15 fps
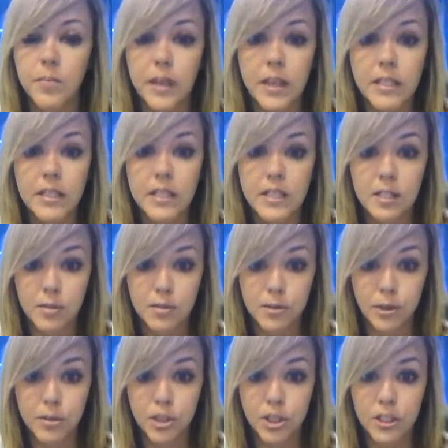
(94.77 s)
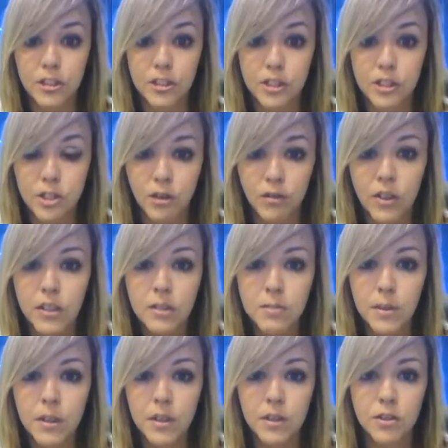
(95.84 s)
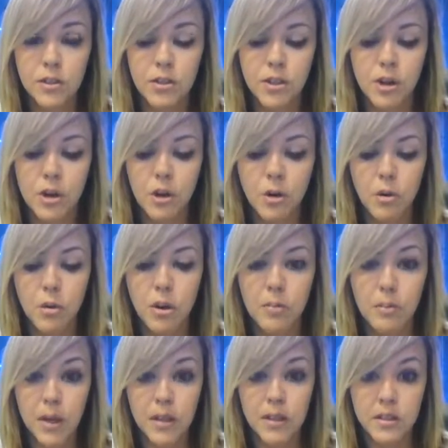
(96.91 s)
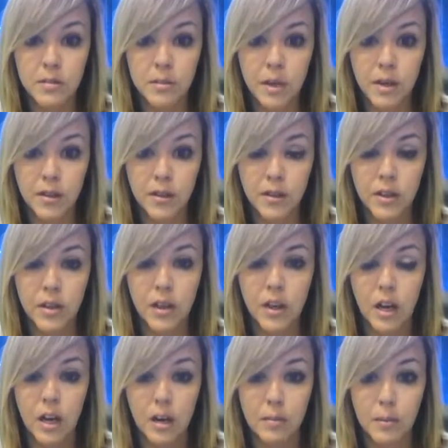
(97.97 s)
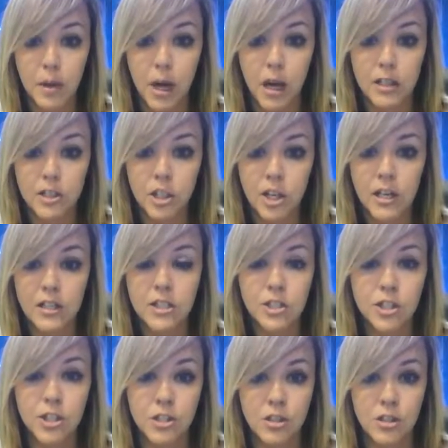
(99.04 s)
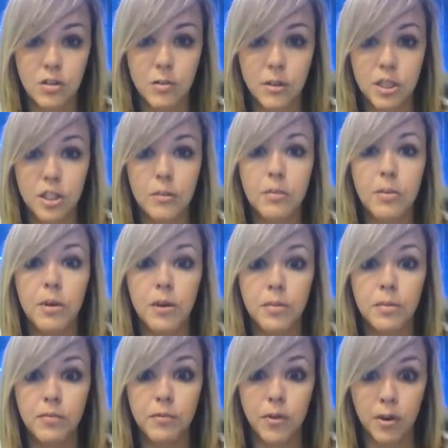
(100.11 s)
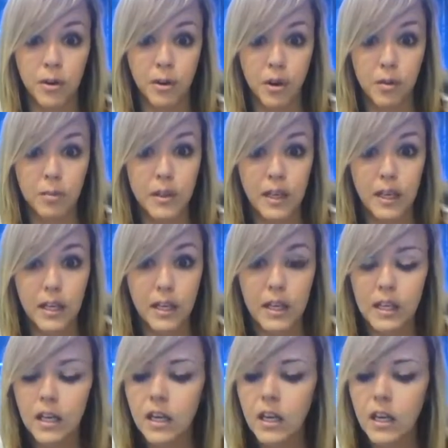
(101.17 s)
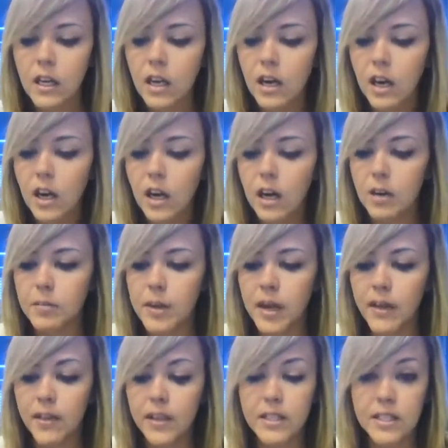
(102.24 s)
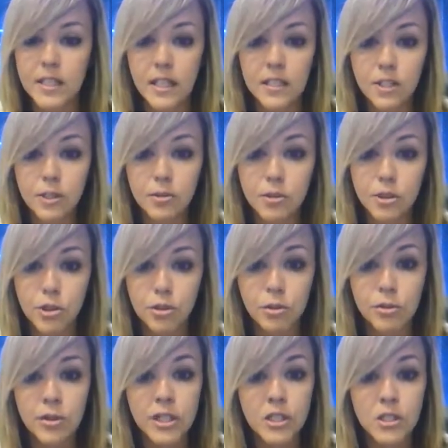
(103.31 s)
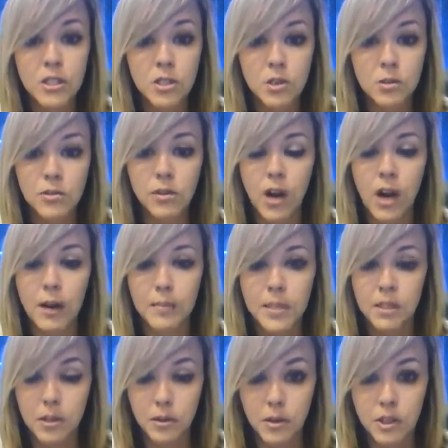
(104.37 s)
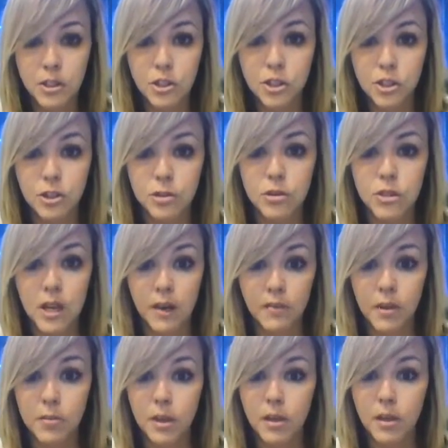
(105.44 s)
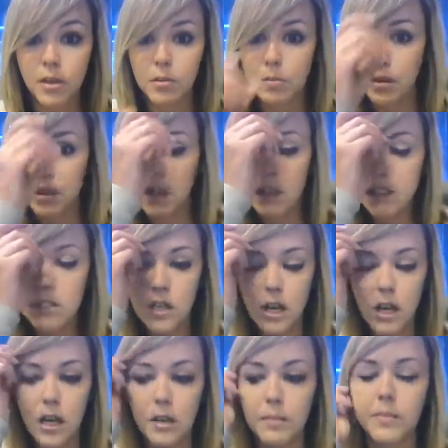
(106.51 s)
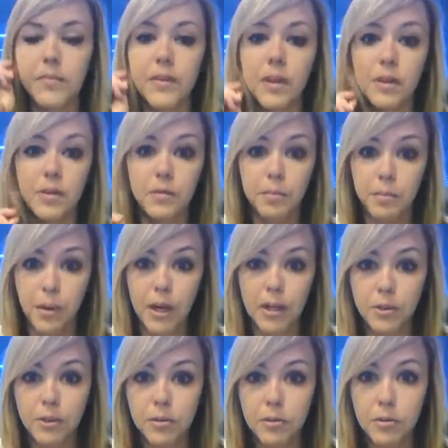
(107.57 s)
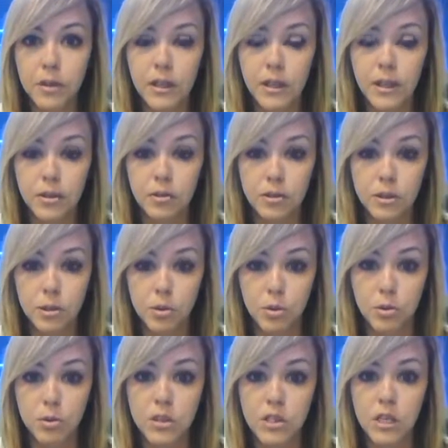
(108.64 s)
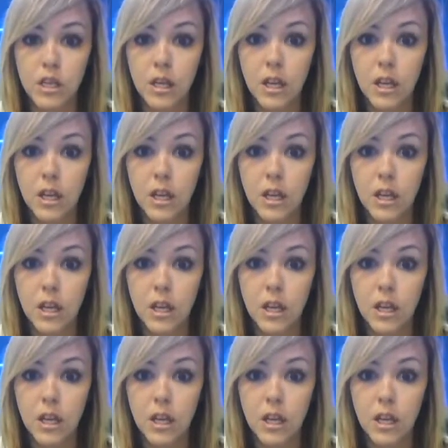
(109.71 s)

It's a subscription service, but there's no month-to-month contract. It's just a little bit cheaper for a plan. And they send you 2 exclusive wraps that you get to choose every month, plus brand new nail tools